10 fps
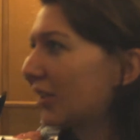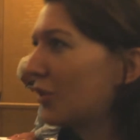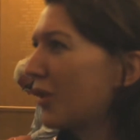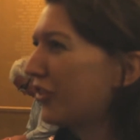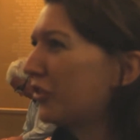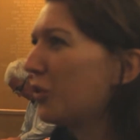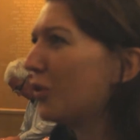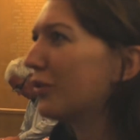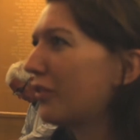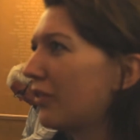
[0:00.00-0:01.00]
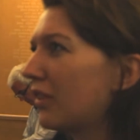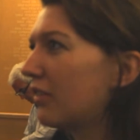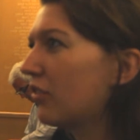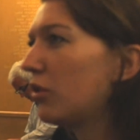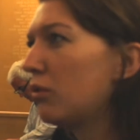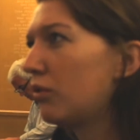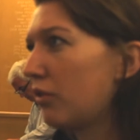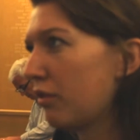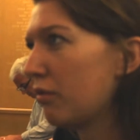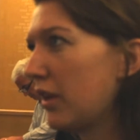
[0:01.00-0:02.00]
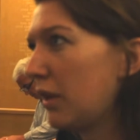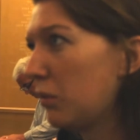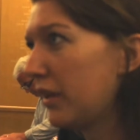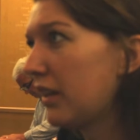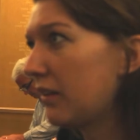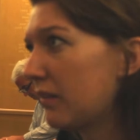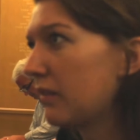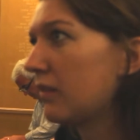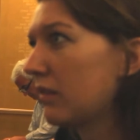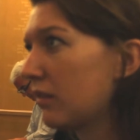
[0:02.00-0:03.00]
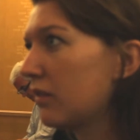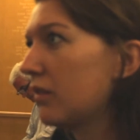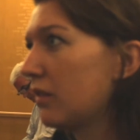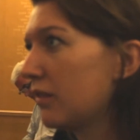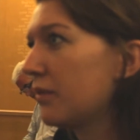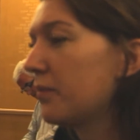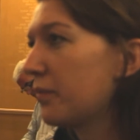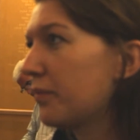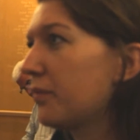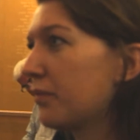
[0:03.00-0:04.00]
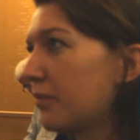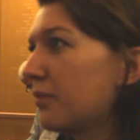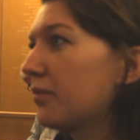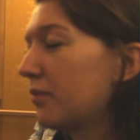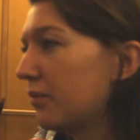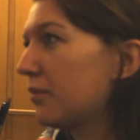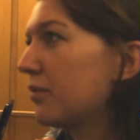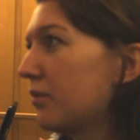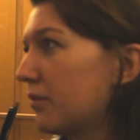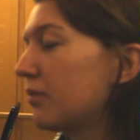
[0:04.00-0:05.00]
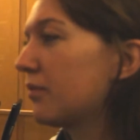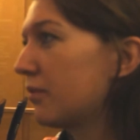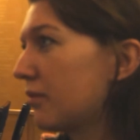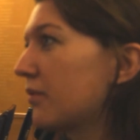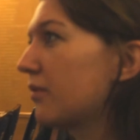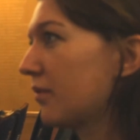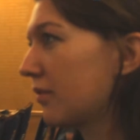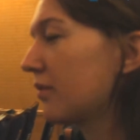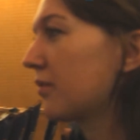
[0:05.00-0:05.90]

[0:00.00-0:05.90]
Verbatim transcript: quite short, two to three two, weeks. Two to three weeks, that's the initial part of the therapy. Then we